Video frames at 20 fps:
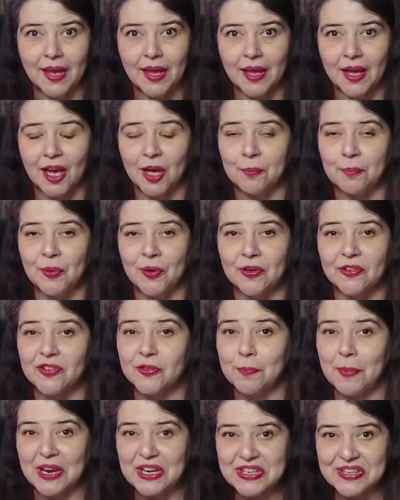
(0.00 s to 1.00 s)
a book
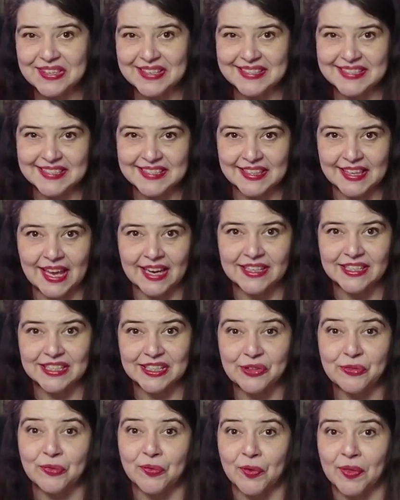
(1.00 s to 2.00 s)
specially
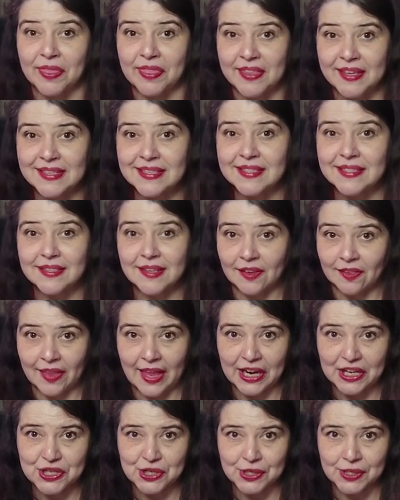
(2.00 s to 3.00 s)
selected for this
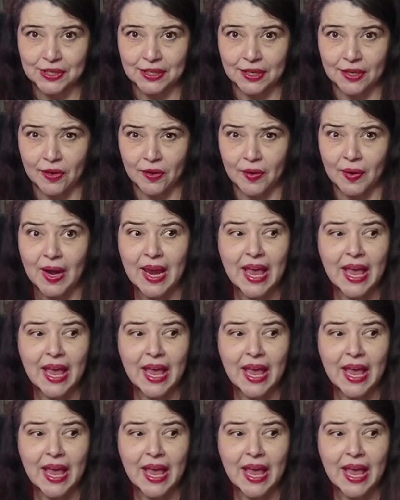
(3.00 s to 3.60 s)
election year.